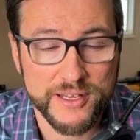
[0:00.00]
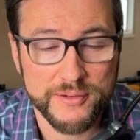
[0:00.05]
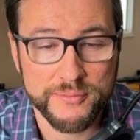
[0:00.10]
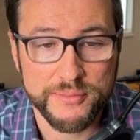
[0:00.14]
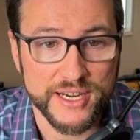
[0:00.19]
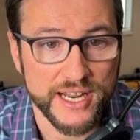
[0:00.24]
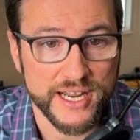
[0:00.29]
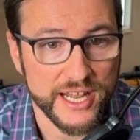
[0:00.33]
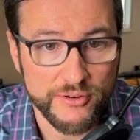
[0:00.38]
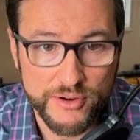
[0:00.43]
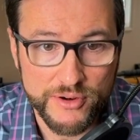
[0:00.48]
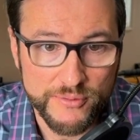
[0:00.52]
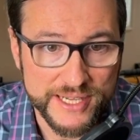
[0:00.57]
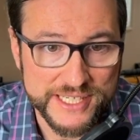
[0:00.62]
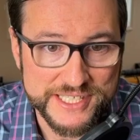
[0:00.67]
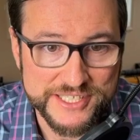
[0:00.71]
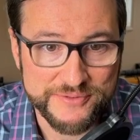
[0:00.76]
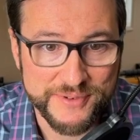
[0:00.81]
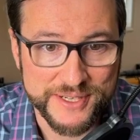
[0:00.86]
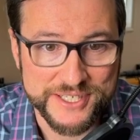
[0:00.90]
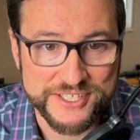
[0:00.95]
But I don't want to
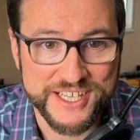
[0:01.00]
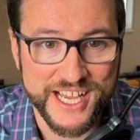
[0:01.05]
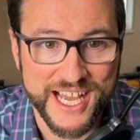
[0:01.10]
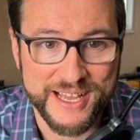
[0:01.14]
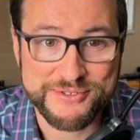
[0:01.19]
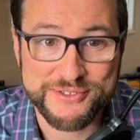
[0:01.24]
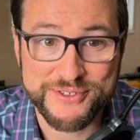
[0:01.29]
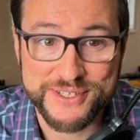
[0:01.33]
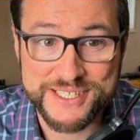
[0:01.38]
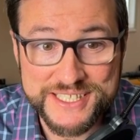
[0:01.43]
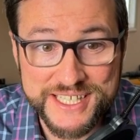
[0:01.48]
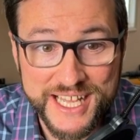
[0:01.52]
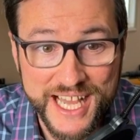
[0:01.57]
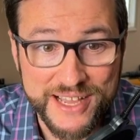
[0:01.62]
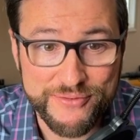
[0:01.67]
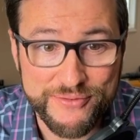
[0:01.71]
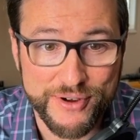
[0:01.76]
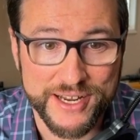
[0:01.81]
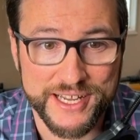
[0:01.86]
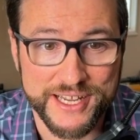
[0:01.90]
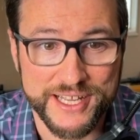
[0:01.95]
waste too much time, so let's
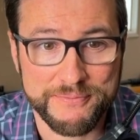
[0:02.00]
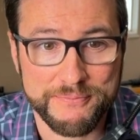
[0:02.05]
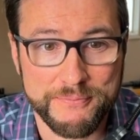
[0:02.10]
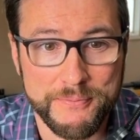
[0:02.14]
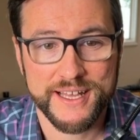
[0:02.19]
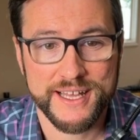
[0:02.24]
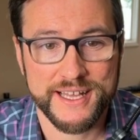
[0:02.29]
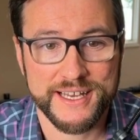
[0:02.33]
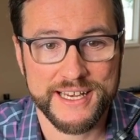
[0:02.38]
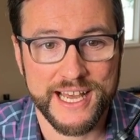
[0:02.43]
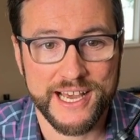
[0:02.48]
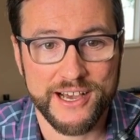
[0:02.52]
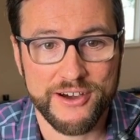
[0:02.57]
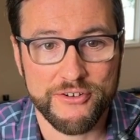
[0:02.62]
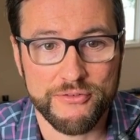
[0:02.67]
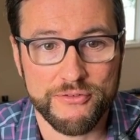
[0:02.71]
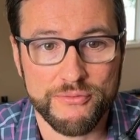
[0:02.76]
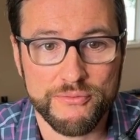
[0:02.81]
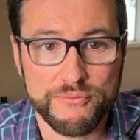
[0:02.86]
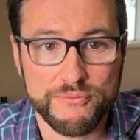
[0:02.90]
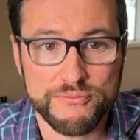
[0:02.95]
dive right in.
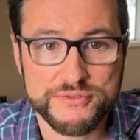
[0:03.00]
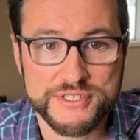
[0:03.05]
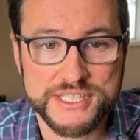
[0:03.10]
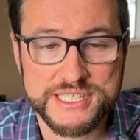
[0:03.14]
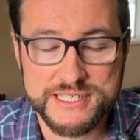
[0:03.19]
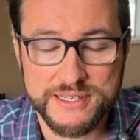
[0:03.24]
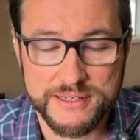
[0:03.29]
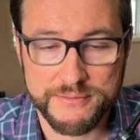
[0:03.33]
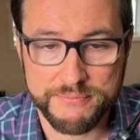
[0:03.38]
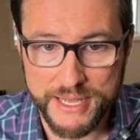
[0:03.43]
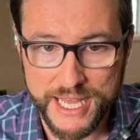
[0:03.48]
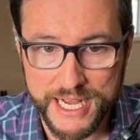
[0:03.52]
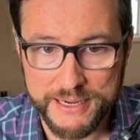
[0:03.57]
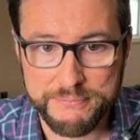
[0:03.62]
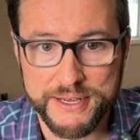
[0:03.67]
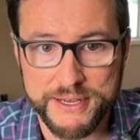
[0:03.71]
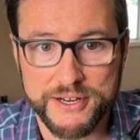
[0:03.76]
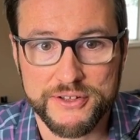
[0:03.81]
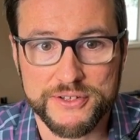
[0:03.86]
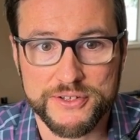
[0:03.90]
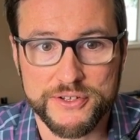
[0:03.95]
Now, just to
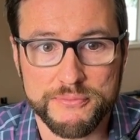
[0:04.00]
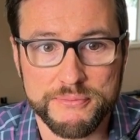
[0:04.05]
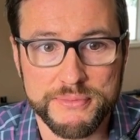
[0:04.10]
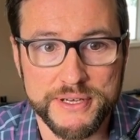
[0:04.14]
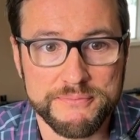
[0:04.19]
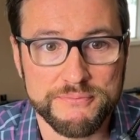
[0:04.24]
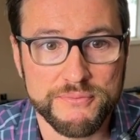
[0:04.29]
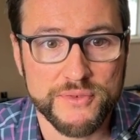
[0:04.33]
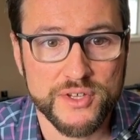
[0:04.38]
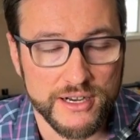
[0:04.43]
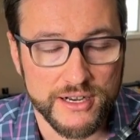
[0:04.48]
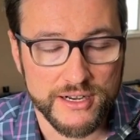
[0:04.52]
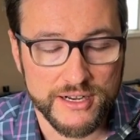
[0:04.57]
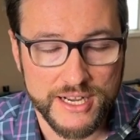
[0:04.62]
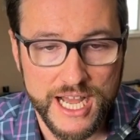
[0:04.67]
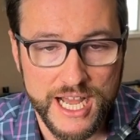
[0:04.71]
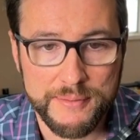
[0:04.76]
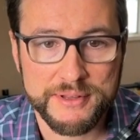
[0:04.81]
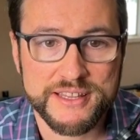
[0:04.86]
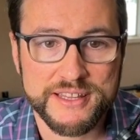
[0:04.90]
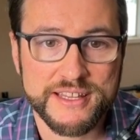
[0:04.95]
backpedal a little bit, a
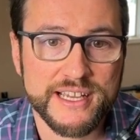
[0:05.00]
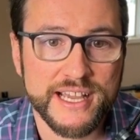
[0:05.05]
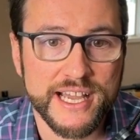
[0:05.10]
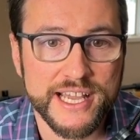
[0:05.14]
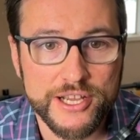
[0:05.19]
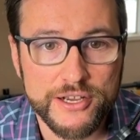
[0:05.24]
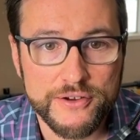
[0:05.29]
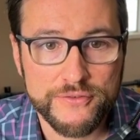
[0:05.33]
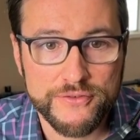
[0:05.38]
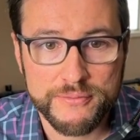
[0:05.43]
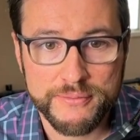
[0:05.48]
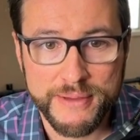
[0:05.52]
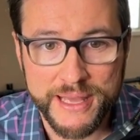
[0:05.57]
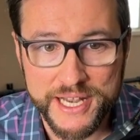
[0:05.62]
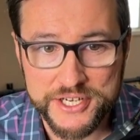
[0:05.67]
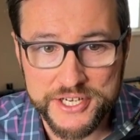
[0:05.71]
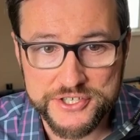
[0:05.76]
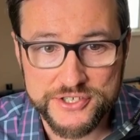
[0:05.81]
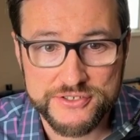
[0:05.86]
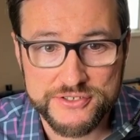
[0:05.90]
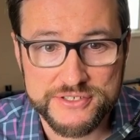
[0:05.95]
common thing I hear from
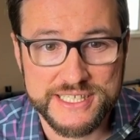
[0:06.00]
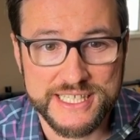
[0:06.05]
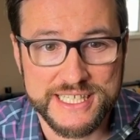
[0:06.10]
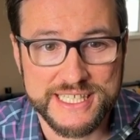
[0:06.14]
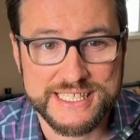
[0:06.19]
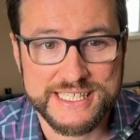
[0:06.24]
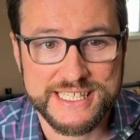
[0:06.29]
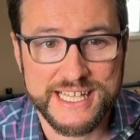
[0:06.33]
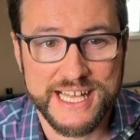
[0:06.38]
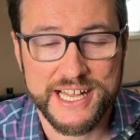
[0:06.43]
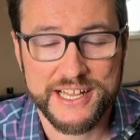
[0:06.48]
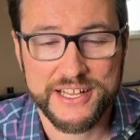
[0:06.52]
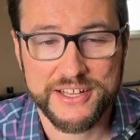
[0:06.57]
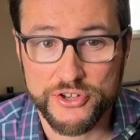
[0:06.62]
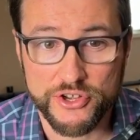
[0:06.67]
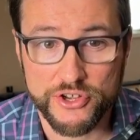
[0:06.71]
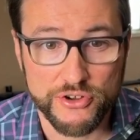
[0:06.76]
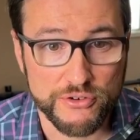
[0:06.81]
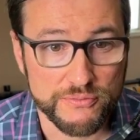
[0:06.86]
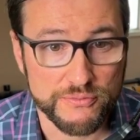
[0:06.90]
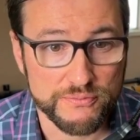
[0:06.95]
managers is that
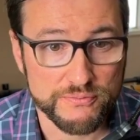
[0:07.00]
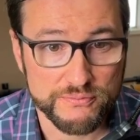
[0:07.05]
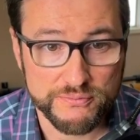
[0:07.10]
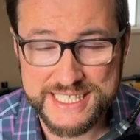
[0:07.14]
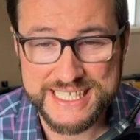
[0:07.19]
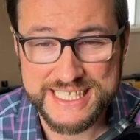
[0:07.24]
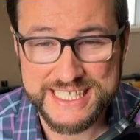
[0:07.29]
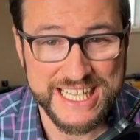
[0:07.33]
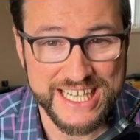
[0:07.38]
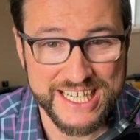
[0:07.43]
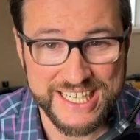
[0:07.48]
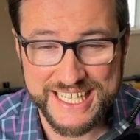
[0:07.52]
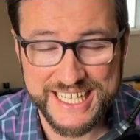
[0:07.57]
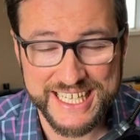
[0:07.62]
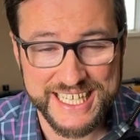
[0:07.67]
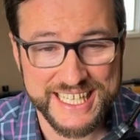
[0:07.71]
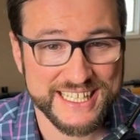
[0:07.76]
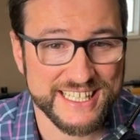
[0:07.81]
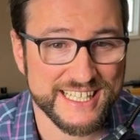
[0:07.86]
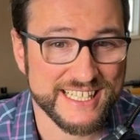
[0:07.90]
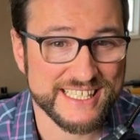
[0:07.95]
you're stuck
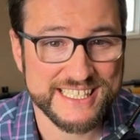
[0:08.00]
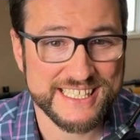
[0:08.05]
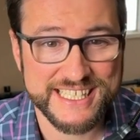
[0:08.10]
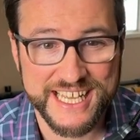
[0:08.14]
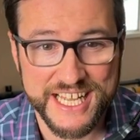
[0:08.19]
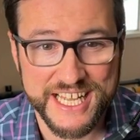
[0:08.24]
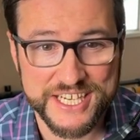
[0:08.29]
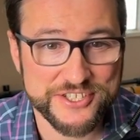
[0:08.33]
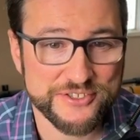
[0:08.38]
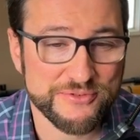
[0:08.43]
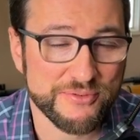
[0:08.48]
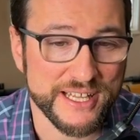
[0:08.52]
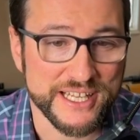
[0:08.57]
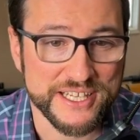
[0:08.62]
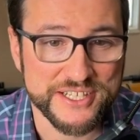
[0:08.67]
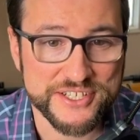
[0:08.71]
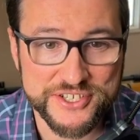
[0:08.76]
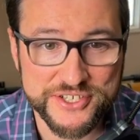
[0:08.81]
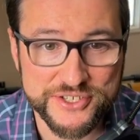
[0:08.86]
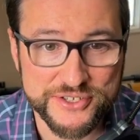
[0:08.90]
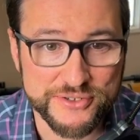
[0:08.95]
in this
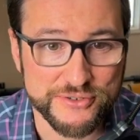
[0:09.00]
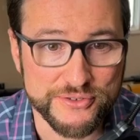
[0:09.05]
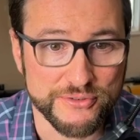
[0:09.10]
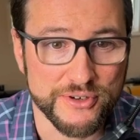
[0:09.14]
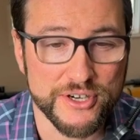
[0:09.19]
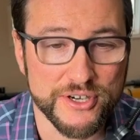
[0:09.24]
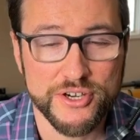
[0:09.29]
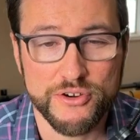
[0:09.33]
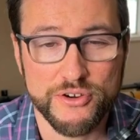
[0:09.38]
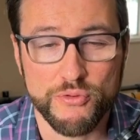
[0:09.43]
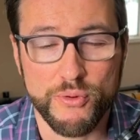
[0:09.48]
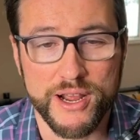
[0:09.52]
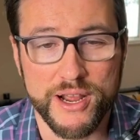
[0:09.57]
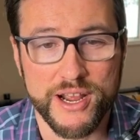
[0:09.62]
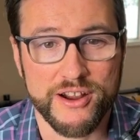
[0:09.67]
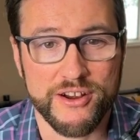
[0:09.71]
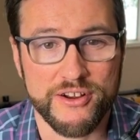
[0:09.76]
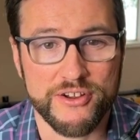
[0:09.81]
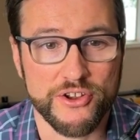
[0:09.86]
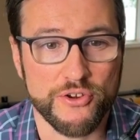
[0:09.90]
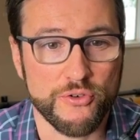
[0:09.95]
catch-22
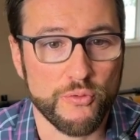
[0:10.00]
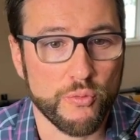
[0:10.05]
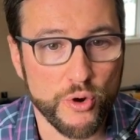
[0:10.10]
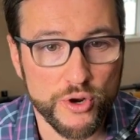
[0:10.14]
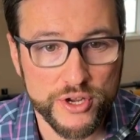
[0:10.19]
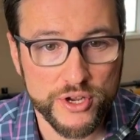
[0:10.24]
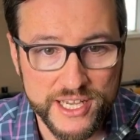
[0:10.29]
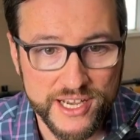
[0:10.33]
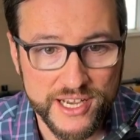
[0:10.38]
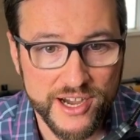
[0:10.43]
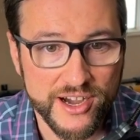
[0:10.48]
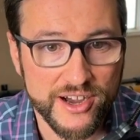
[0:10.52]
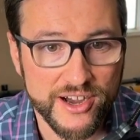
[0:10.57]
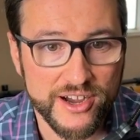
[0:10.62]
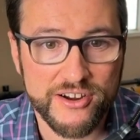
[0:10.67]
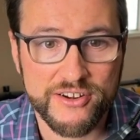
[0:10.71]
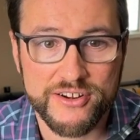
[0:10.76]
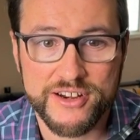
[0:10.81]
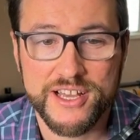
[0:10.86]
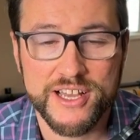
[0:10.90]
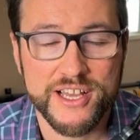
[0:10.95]
where you're working
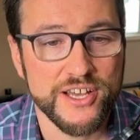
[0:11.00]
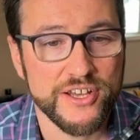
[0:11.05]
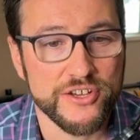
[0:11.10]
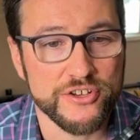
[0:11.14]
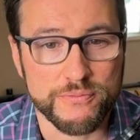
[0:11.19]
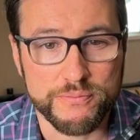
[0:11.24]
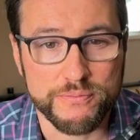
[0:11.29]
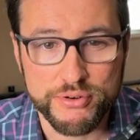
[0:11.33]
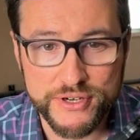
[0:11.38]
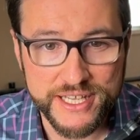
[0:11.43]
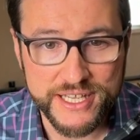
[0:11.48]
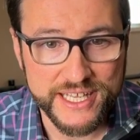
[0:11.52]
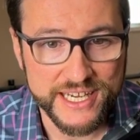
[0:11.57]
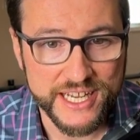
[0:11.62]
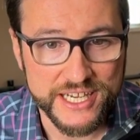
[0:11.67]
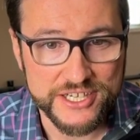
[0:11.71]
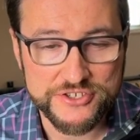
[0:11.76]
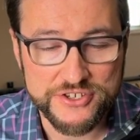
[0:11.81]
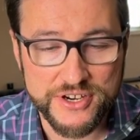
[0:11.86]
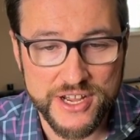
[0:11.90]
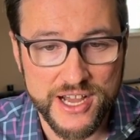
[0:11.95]
hard, you're putting in
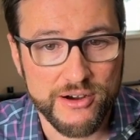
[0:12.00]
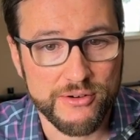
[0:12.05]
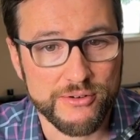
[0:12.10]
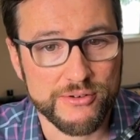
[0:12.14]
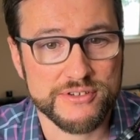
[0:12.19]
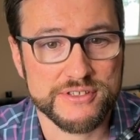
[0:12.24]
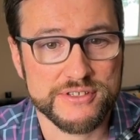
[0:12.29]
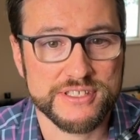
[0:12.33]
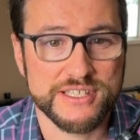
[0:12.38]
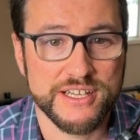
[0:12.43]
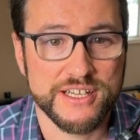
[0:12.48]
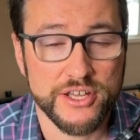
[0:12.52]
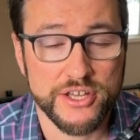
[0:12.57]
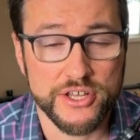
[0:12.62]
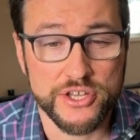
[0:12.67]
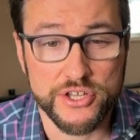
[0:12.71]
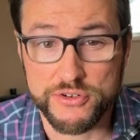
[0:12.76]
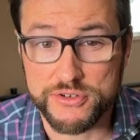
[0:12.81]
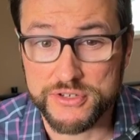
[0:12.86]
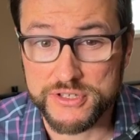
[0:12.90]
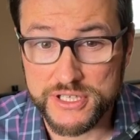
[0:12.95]
extra hours,
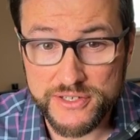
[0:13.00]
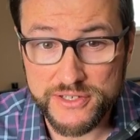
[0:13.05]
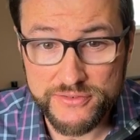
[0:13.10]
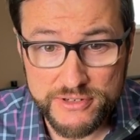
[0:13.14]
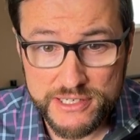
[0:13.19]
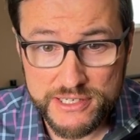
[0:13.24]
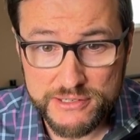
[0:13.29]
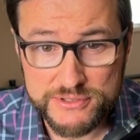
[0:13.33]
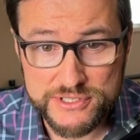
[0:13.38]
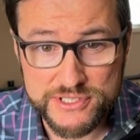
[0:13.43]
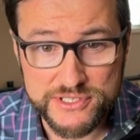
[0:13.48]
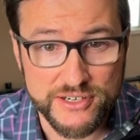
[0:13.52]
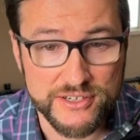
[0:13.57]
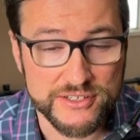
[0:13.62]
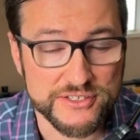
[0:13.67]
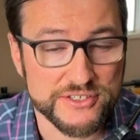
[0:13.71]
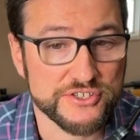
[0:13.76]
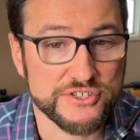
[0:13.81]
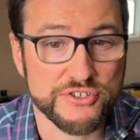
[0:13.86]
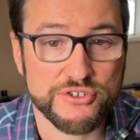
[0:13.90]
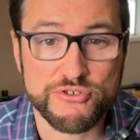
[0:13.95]
you're delivering
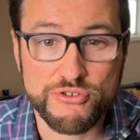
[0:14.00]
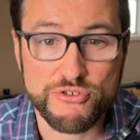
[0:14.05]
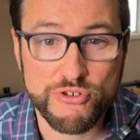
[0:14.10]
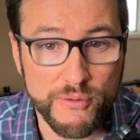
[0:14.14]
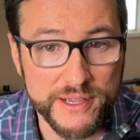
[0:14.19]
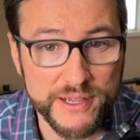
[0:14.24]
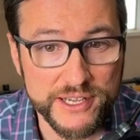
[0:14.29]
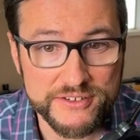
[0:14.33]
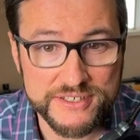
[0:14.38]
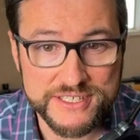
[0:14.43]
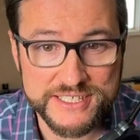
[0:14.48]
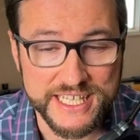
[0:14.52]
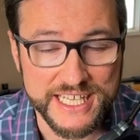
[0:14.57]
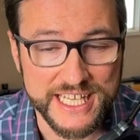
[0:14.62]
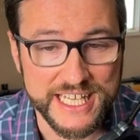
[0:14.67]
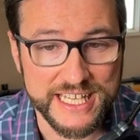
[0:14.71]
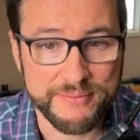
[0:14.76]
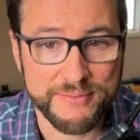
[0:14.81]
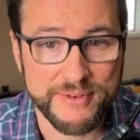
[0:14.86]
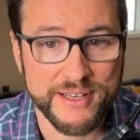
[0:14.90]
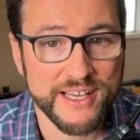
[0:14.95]
results, you're growing your
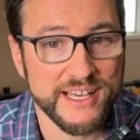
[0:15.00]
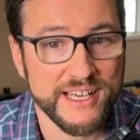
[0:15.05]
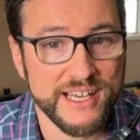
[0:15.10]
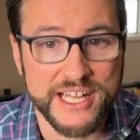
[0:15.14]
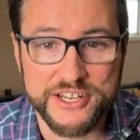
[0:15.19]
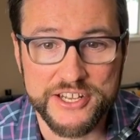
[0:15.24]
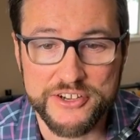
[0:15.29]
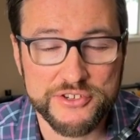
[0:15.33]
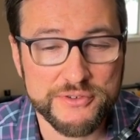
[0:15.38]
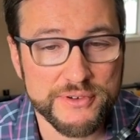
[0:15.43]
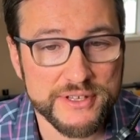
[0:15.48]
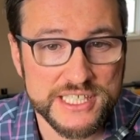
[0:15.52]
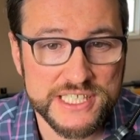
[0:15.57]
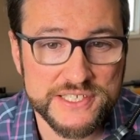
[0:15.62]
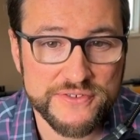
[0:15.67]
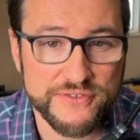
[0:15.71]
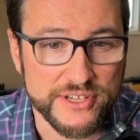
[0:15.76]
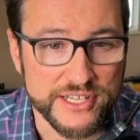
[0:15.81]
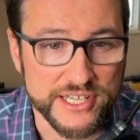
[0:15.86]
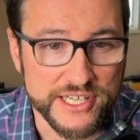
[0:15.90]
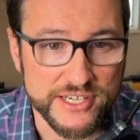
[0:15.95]
team, and you're doing this
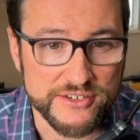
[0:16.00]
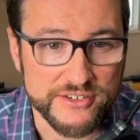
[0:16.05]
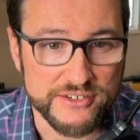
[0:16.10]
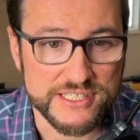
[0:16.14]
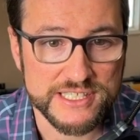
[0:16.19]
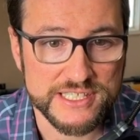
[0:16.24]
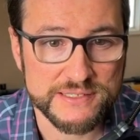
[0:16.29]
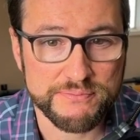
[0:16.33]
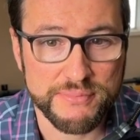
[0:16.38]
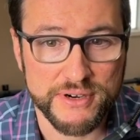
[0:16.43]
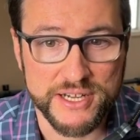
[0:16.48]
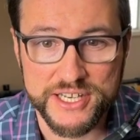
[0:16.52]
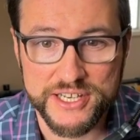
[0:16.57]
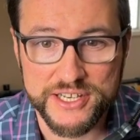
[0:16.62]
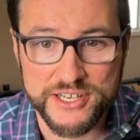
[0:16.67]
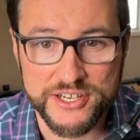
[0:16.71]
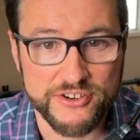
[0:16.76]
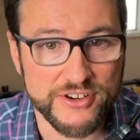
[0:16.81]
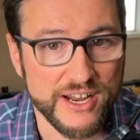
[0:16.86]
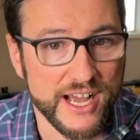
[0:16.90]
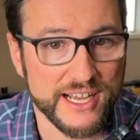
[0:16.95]
for years, but
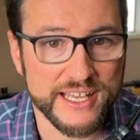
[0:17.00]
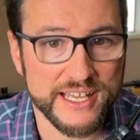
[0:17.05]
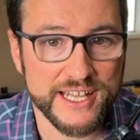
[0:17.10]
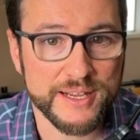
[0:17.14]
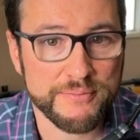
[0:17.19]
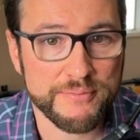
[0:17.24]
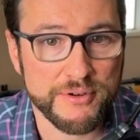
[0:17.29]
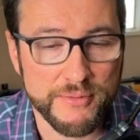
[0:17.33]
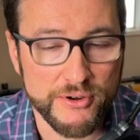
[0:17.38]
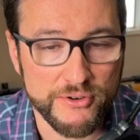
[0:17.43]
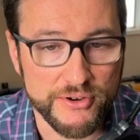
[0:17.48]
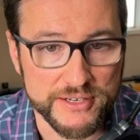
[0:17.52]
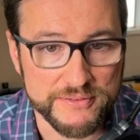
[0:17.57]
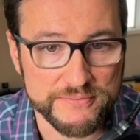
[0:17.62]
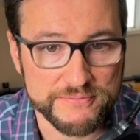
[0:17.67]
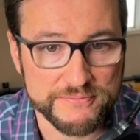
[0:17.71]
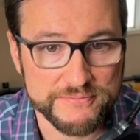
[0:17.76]
you're not getting promoted